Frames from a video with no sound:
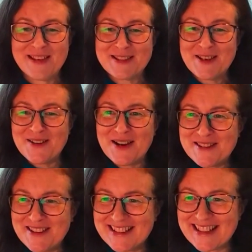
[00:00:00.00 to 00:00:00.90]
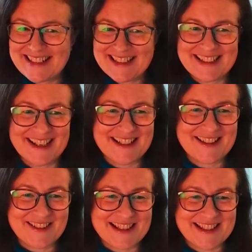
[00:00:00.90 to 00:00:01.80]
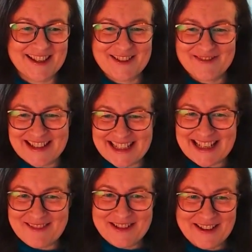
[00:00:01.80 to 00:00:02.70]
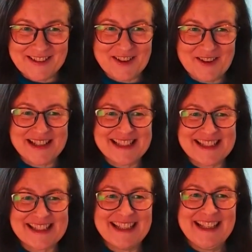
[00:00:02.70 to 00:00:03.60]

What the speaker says: So I'm so excited to guide you through this. Are you ready? Let me know in the comments.